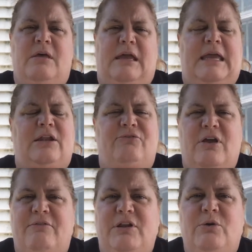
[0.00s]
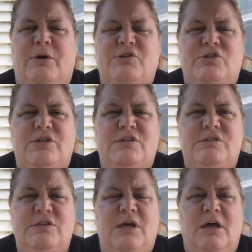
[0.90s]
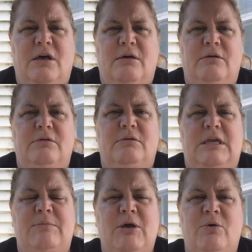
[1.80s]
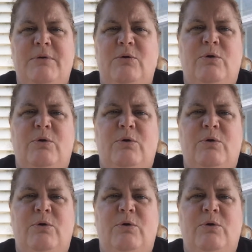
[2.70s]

Again, if you have any questions, email me.